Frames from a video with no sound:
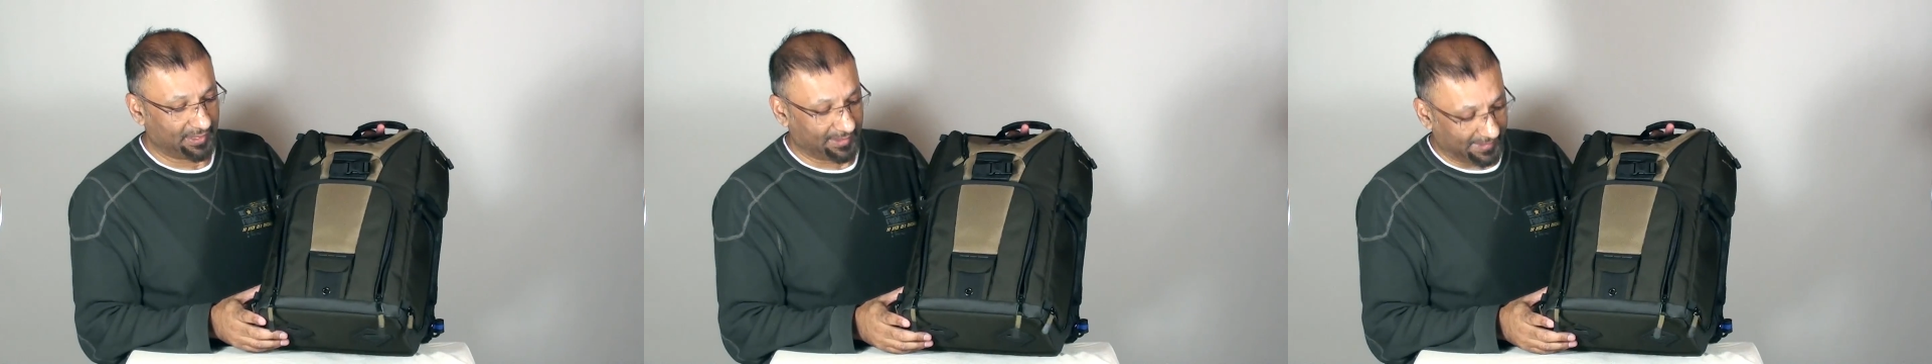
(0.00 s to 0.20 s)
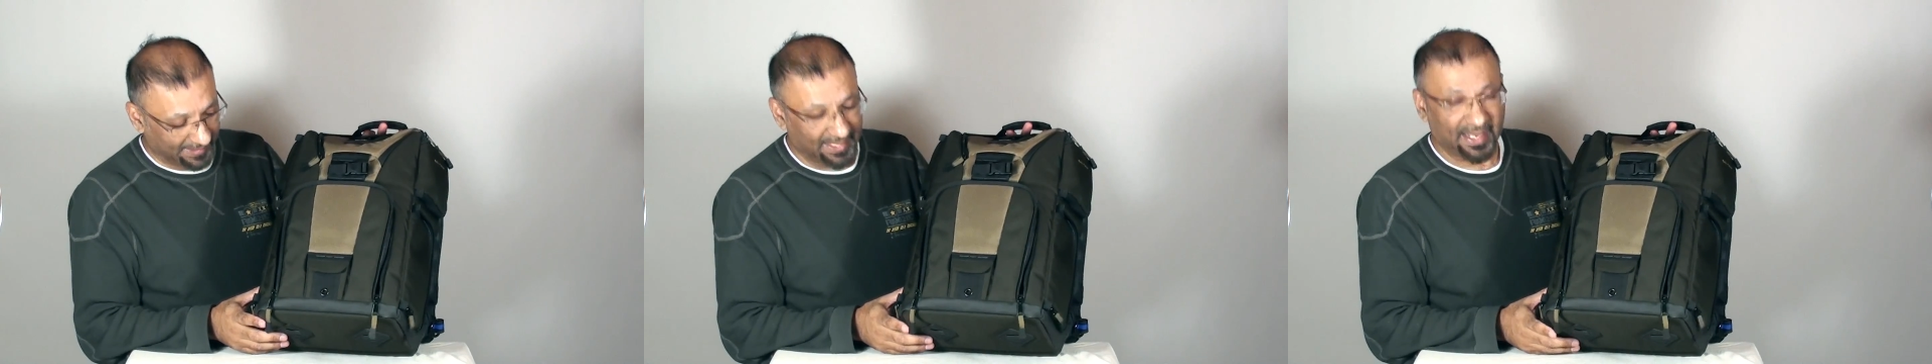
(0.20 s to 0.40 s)

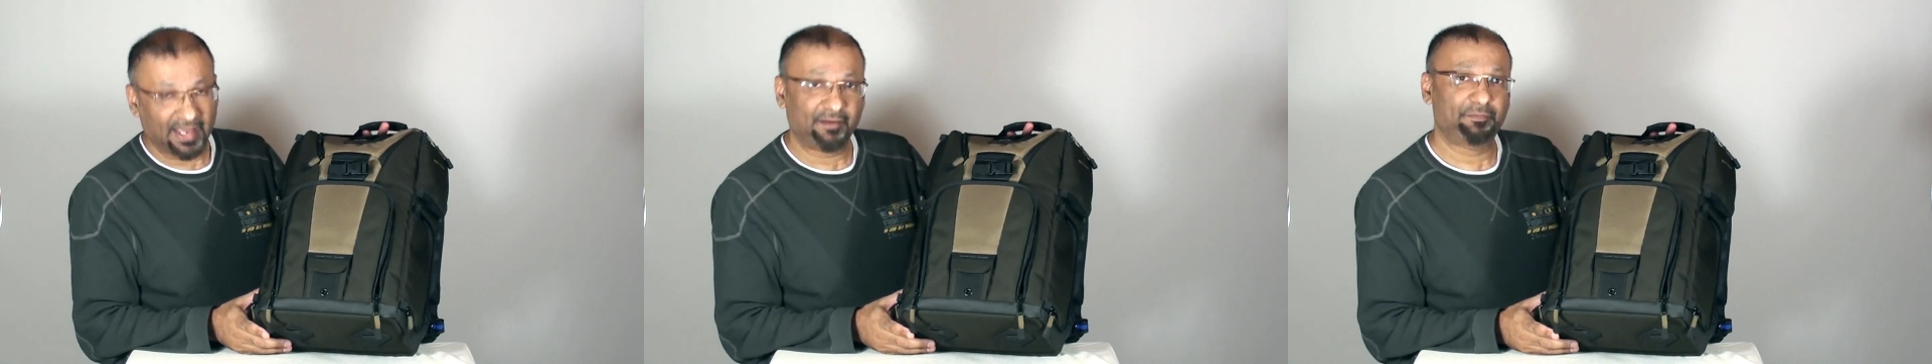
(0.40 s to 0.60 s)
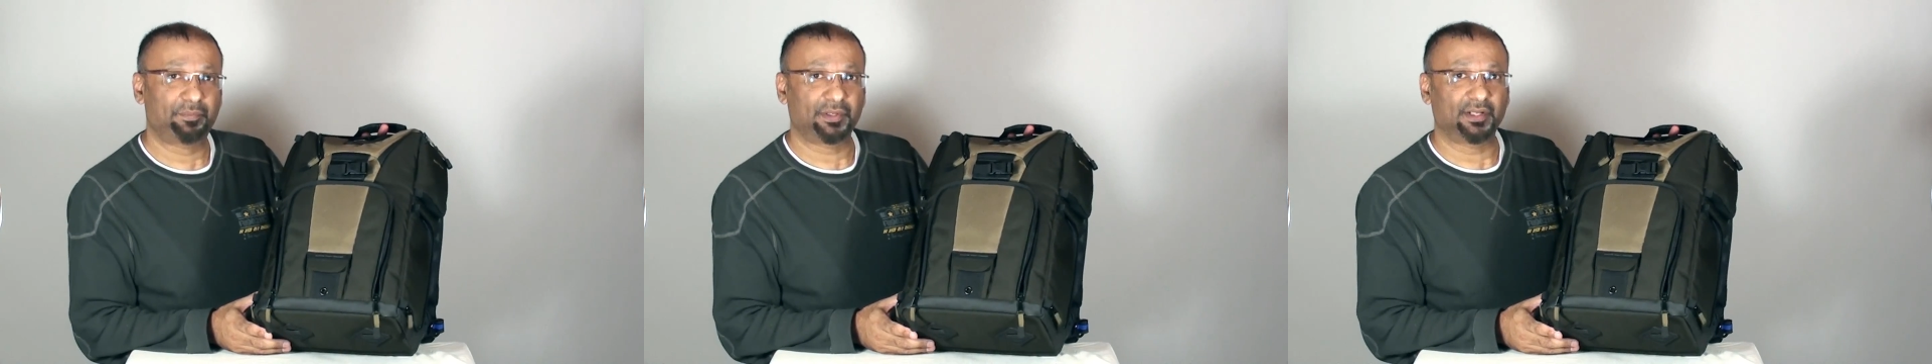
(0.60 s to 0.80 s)
and I
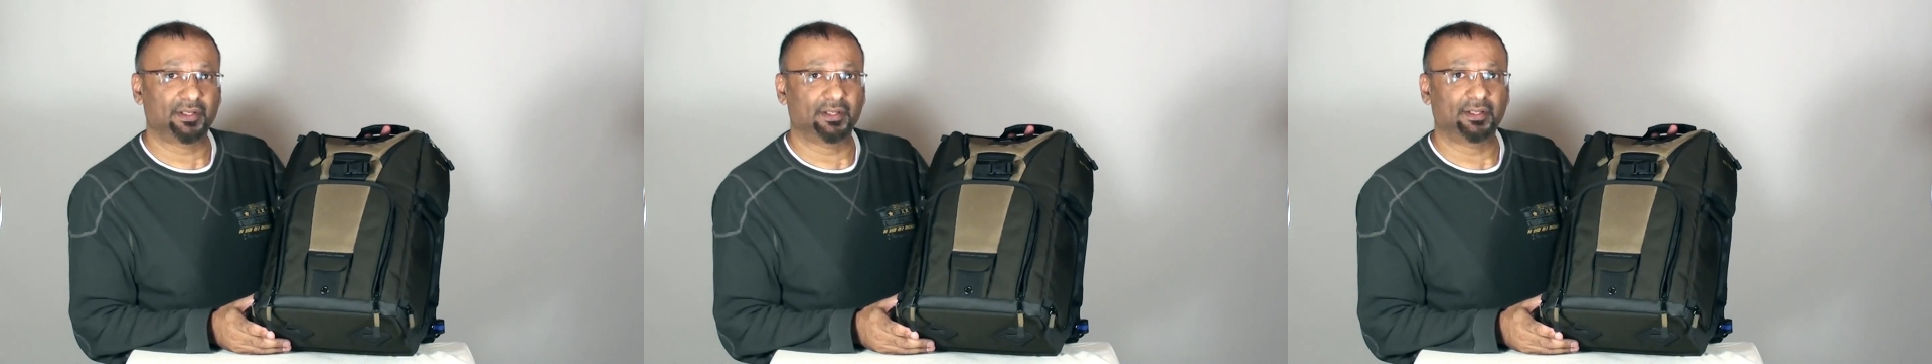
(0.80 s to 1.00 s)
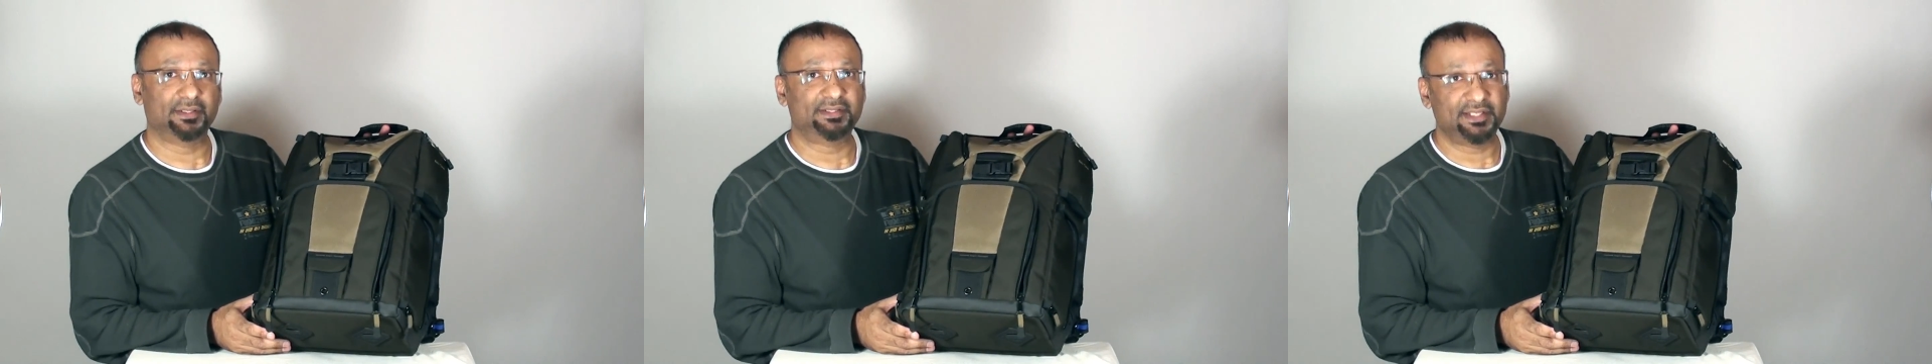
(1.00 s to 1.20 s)
have put
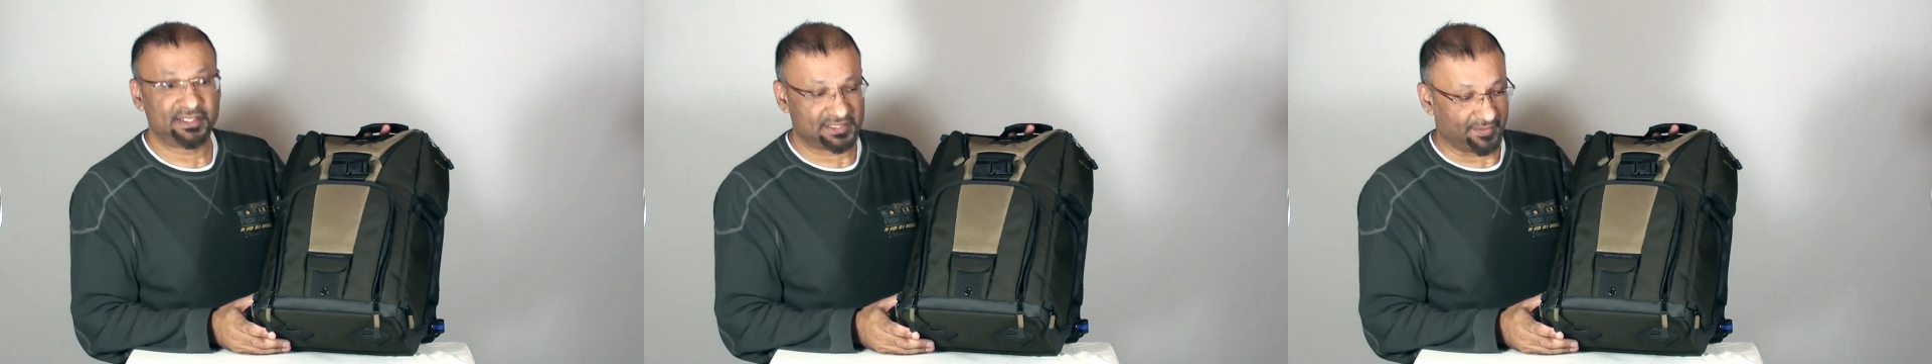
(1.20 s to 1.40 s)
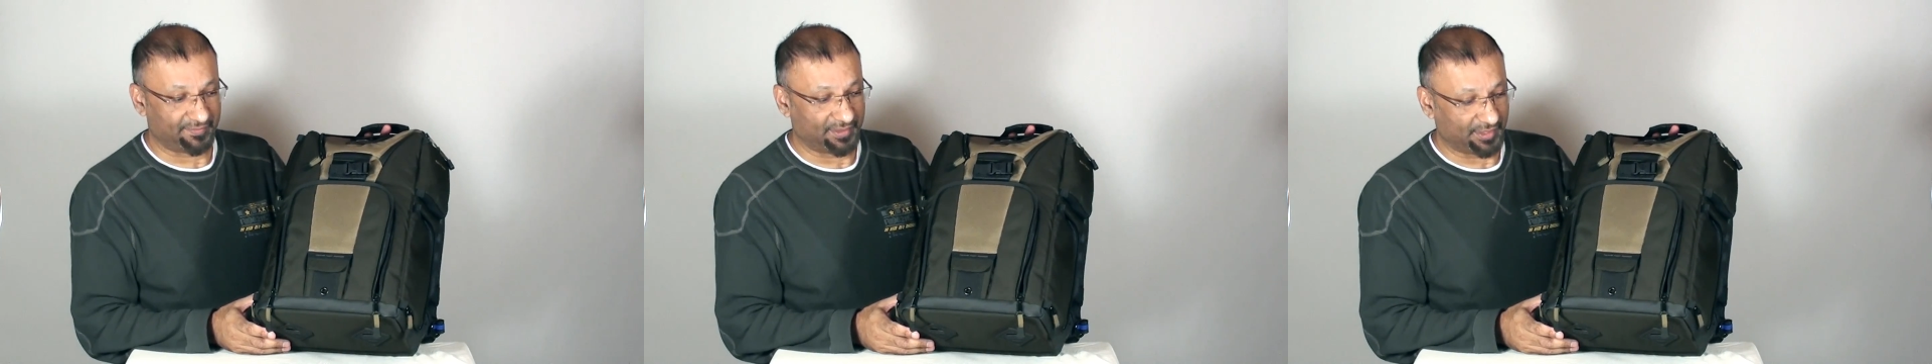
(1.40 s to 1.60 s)
a
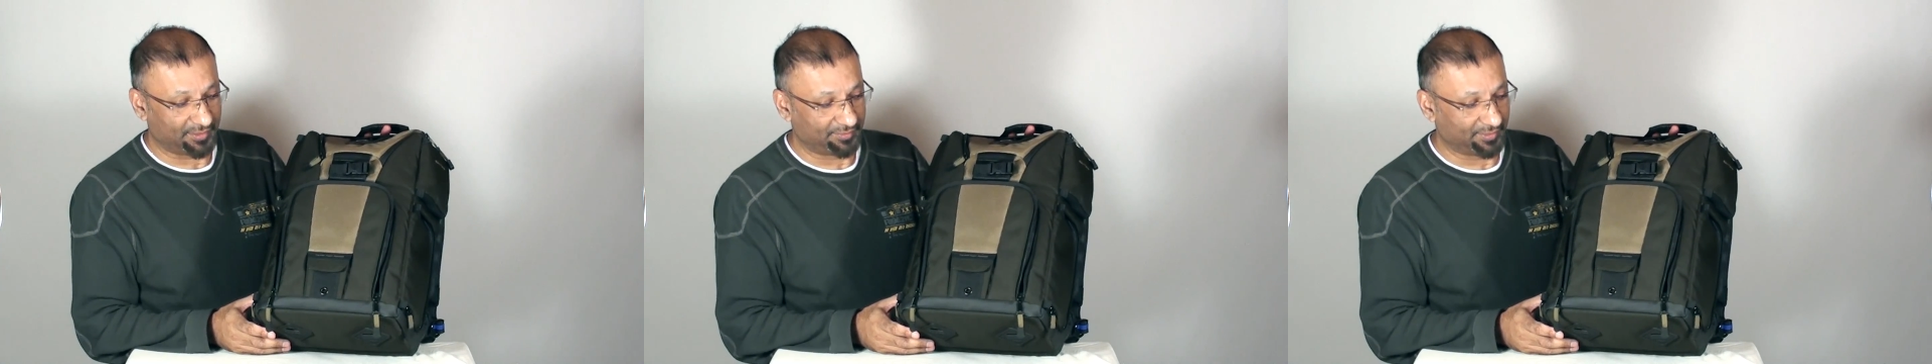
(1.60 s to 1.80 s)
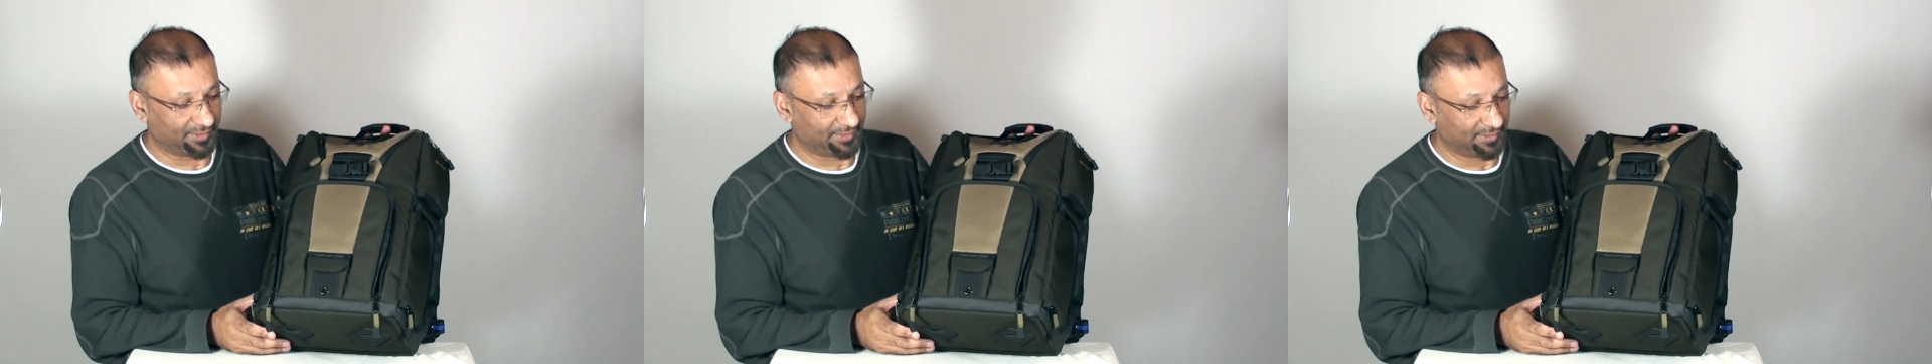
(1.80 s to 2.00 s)

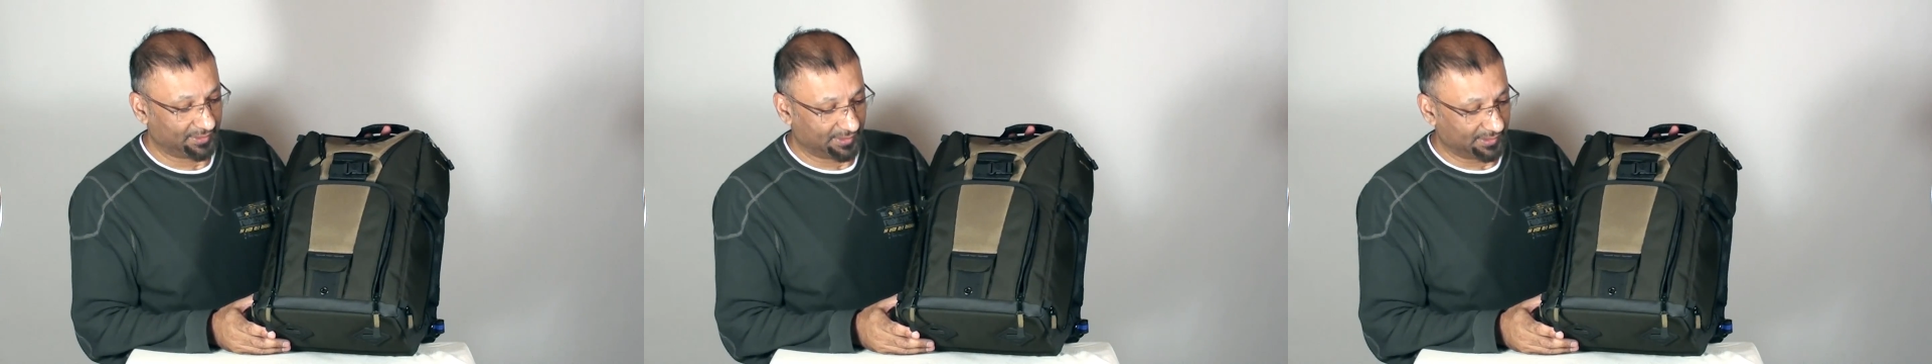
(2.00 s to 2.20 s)
D700